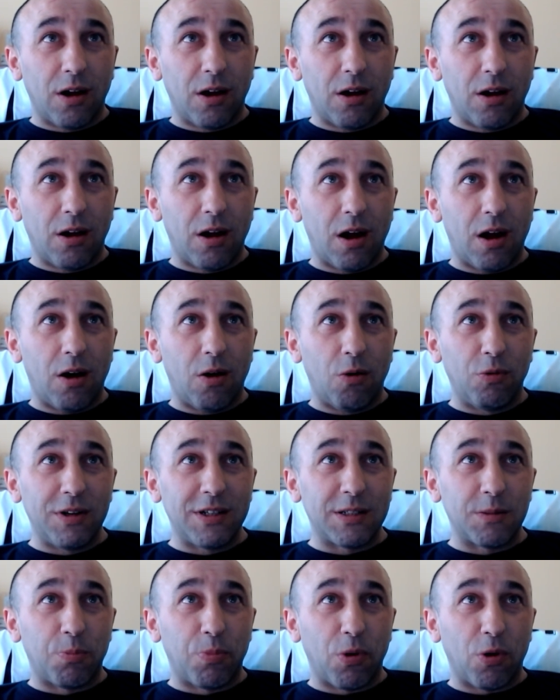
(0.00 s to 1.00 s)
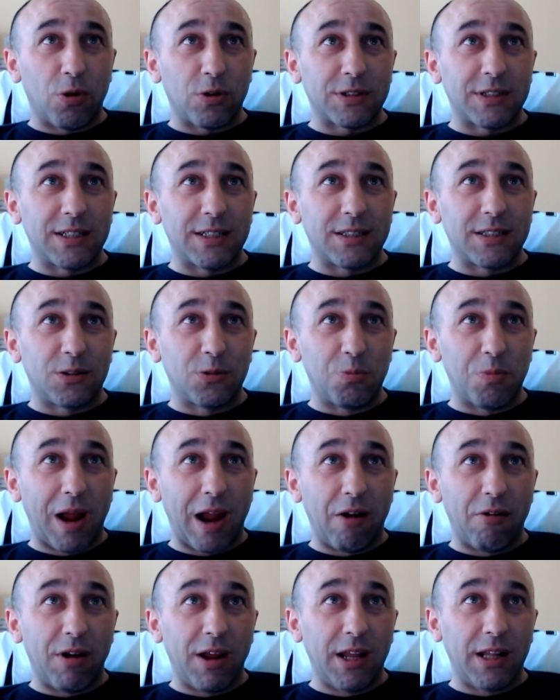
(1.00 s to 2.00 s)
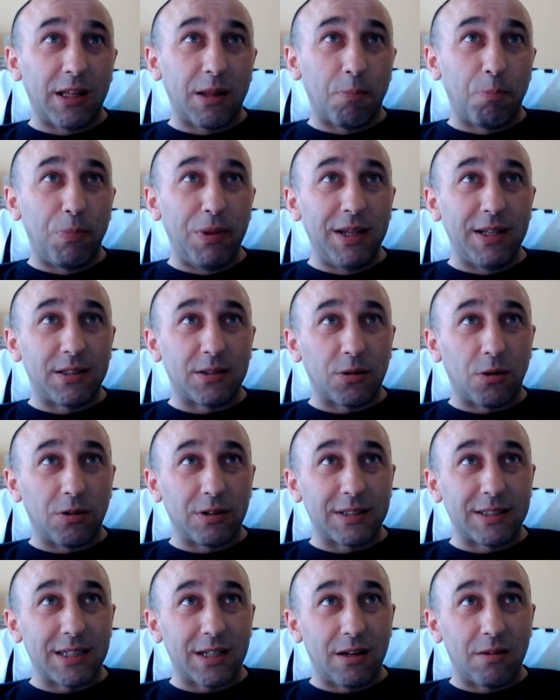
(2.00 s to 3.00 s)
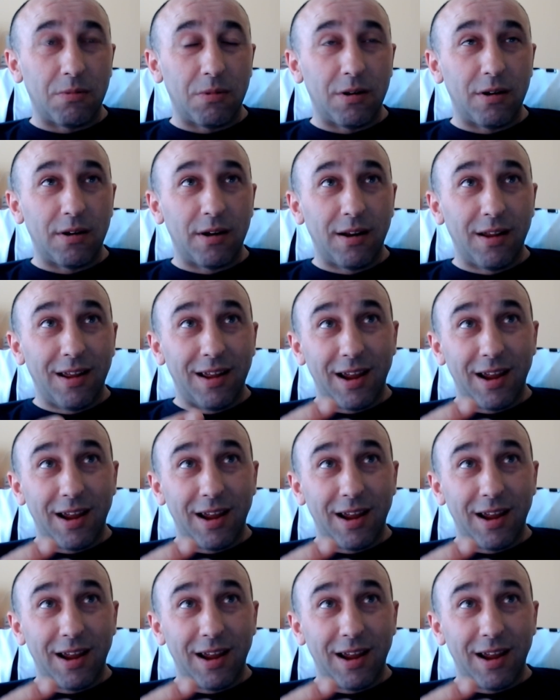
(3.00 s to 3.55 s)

how is the process to migrate a BizTalk server,